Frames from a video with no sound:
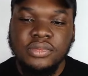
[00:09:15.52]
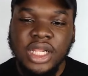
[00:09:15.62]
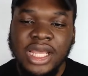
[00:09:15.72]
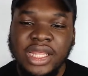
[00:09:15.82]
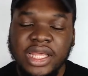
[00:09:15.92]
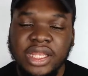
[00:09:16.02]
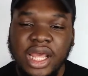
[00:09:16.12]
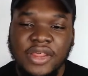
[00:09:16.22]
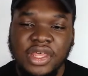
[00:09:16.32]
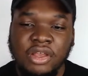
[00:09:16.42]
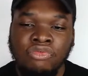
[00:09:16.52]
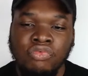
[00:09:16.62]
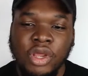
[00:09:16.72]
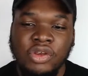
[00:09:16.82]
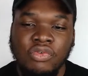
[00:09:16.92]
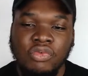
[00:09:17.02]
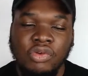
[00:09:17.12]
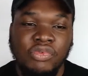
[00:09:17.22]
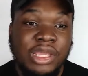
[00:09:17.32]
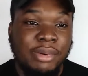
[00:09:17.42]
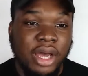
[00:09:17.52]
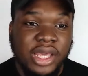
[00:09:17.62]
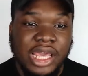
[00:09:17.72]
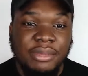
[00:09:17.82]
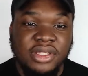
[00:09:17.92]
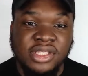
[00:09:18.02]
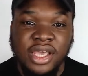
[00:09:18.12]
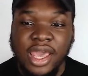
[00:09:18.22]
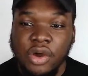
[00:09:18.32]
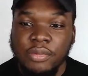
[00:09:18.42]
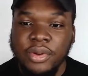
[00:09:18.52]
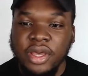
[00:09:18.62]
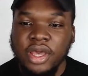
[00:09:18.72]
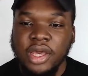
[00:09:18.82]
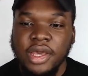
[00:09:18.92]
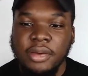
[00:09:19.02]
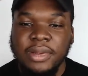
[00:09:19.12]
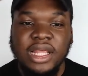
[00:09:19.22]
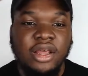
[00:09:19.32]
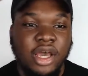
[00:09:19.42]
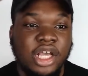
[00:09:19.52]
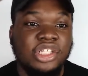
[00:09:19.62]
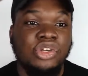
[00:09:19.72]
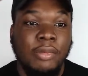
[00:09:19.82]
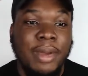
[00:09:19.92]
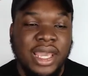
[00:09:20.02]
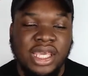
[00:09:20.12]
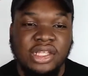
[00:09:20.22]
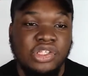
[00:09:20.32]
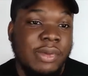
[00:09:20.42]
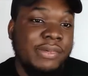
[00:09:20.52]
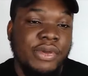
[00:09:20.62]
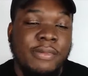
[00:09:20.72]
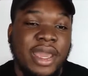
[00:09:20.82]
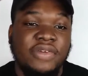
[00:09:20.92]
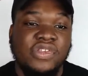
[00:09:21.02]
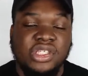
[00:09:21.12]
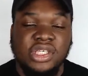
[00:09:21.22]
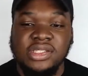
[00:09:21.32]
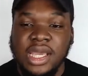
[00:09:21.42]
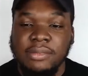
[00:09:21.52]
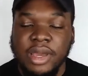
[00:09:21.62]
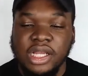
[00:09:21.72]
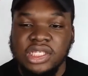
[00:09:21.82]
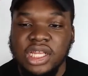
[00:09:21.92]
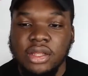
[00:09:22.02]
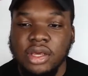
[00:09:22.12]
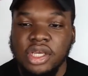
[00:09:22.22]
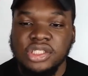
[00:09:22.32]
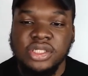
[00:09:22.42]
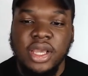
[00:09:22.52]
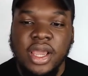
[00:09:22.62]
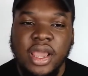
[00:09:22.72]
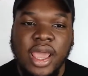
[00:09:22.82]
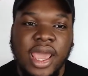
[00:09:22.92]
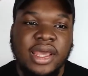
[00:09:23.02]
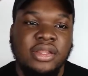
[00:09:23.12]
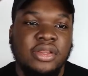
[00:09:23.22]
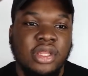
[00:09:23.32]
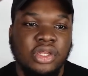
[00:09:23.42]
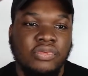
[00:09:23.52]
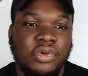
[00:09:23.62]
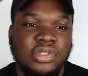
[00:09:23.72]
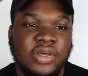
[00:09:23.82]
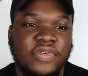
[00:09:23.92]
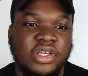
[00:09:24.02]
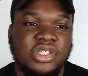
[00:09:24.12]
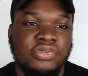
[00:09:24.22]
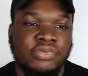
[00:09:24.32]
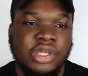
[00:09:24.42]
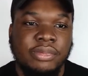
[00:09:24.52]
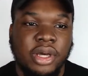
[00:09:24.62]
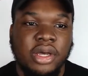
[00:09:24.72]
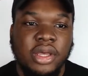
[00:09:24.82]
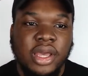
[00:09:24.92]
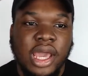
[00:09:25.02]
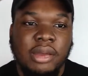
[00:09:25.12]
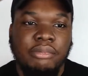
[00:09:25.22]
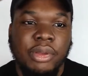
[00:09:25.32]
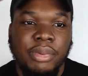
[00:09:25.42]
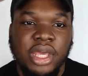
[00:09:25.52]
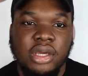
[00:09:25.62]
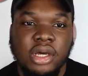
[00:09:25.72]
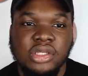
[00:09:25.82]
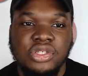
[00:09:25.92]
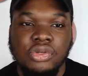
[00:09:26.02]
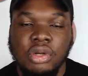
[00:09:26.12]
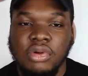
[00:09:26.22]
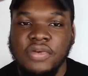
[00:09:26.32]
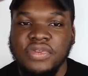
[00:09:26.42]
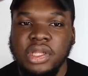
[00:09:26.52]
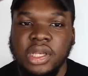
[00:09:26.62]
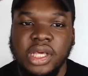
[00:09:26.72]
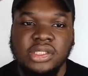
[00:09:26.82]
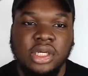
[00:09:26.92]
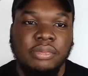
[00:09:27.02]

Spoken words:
And then I think when Reba came in to help, Layla Hirsch got back in. So maybe we might even see a tag match, Layla Hirsch and Thunder Rosa versus Reba and Britt Baker sooner rather than later.